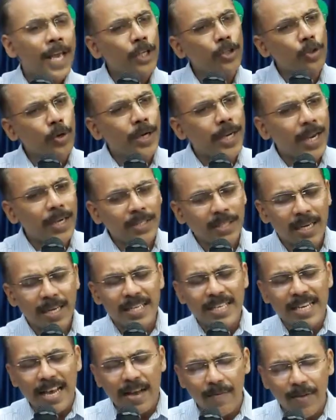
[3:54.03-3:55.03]

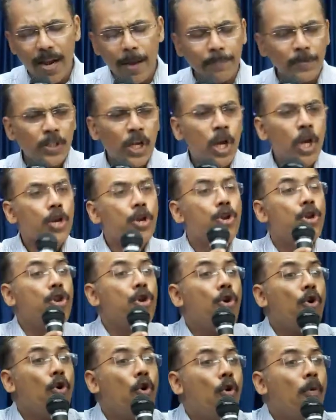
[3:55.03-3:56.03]
education develops
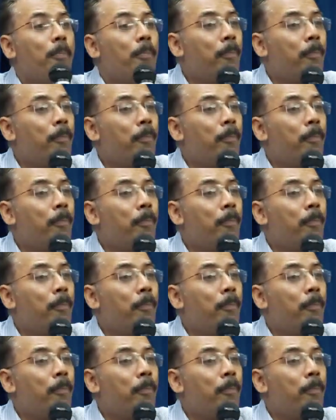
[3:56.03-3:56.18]
new